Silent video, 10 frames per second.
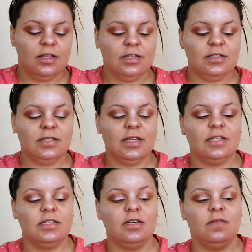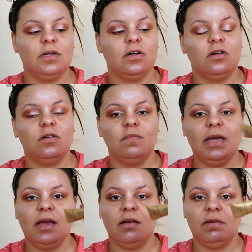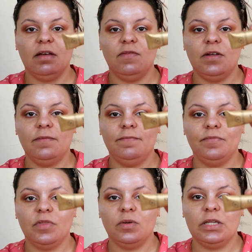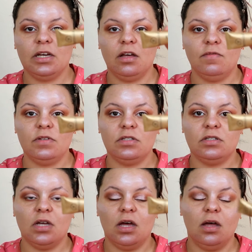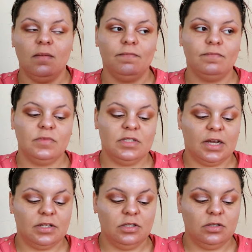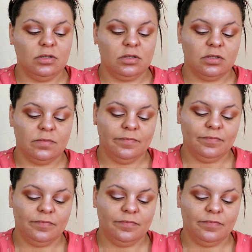This is that Dermacol makeup cover, the one that covers tattoos.